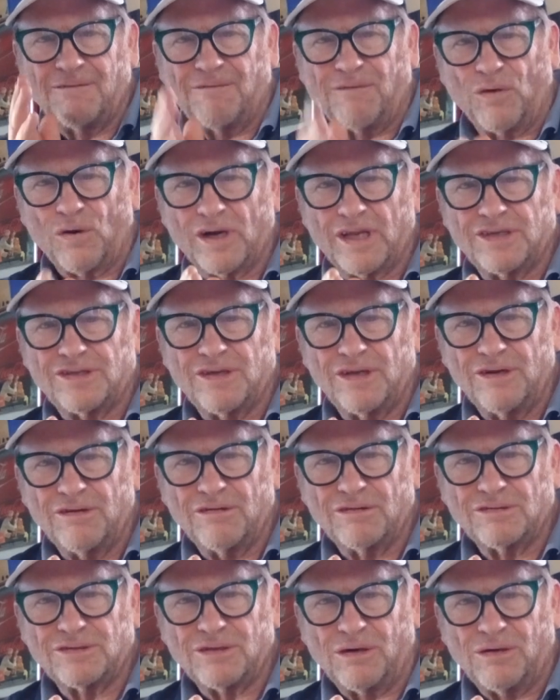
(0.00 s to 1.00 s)
42
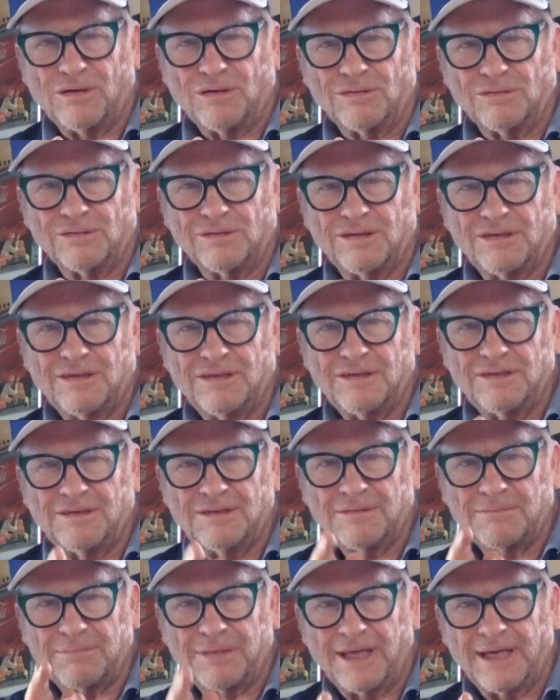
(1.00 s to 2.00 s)
years old,
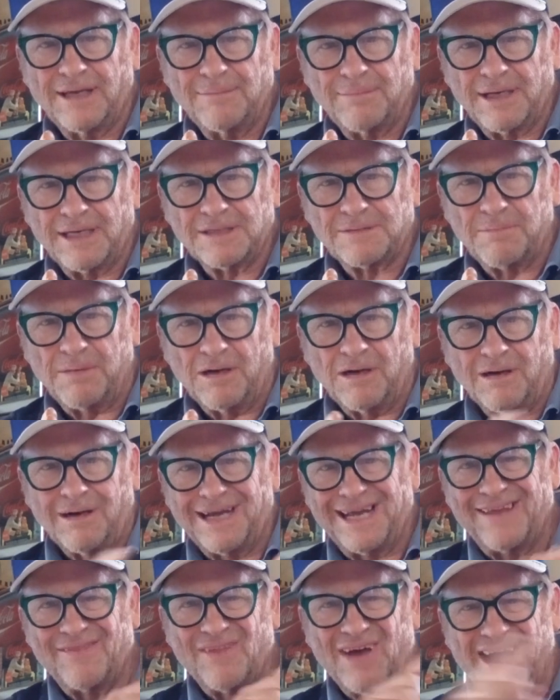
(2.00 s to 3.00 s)
playing baseball,
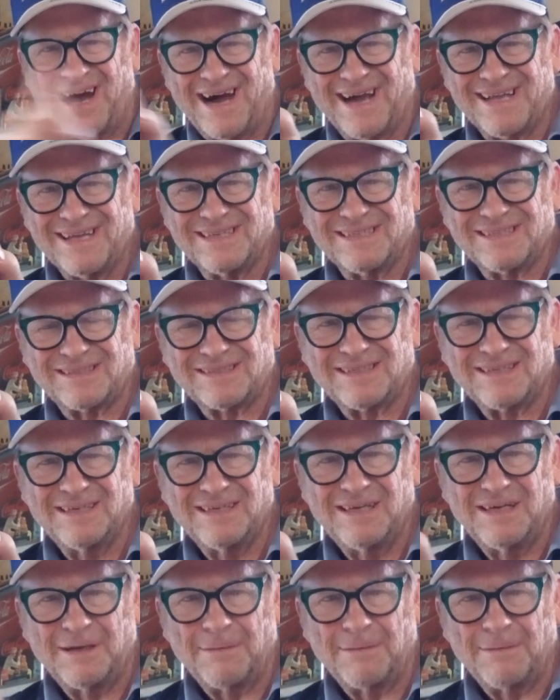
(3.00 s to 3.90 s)
had the highest